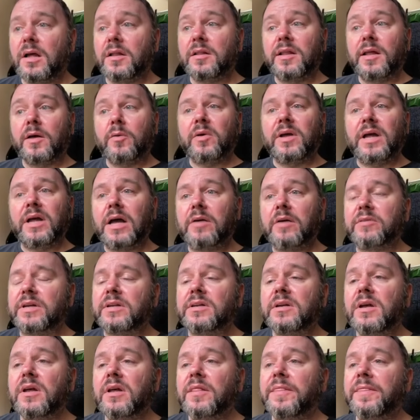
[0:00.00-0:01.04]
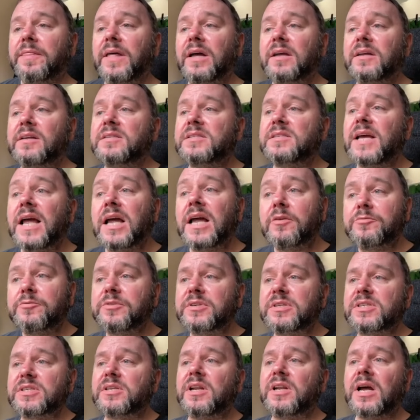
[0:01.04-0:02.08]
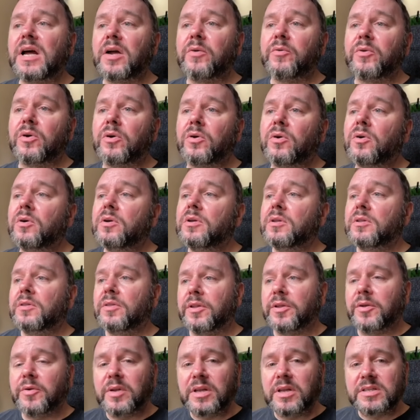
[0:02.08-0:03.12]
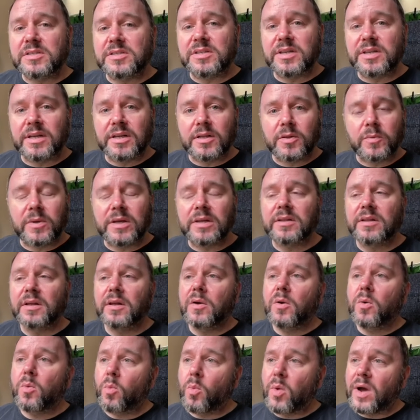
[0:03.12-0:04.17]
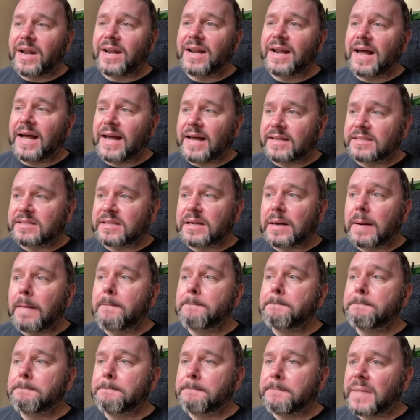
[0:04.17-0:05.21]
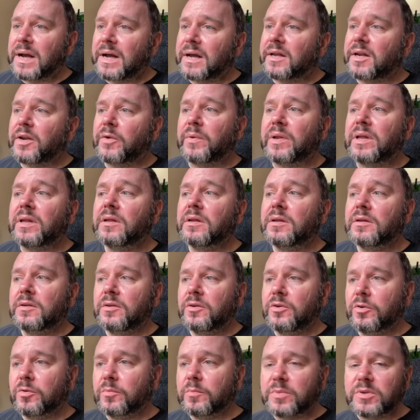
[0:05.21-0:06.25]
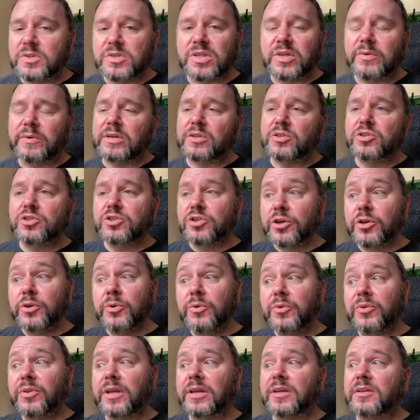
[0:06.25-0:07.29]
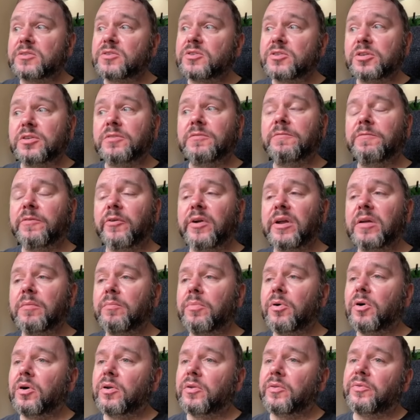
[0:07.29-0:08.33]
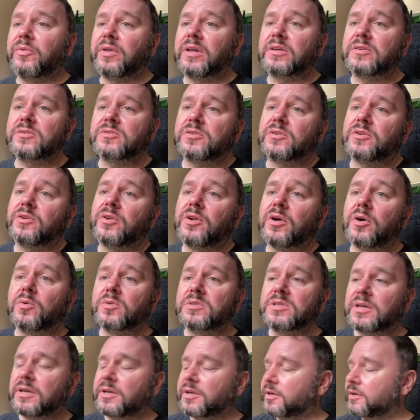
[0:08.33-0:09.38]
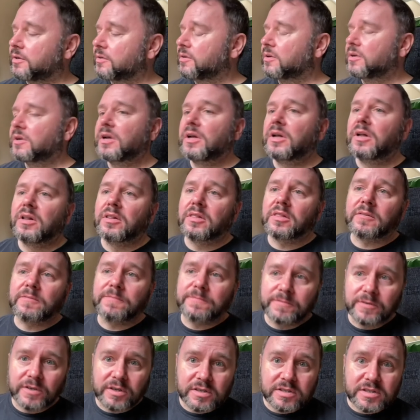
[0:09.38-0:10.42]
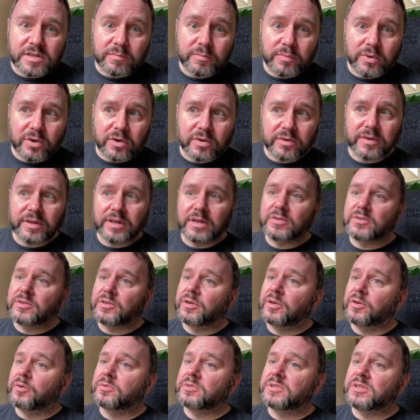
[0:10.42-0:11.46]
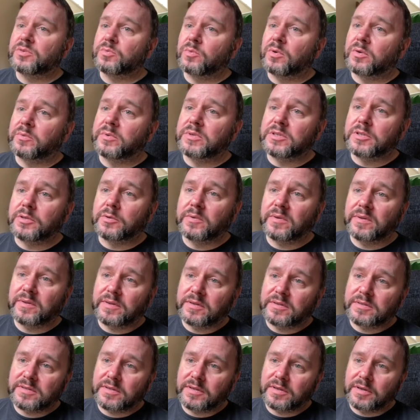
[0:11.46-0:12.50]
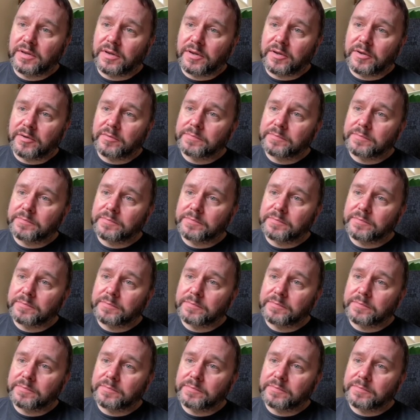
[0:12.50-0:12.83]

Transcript: there we have it. That is every scenario that you need to deal with when adding binary numbers. There are two very important things to note here. The first important thing to note is, what do we do with this thing here?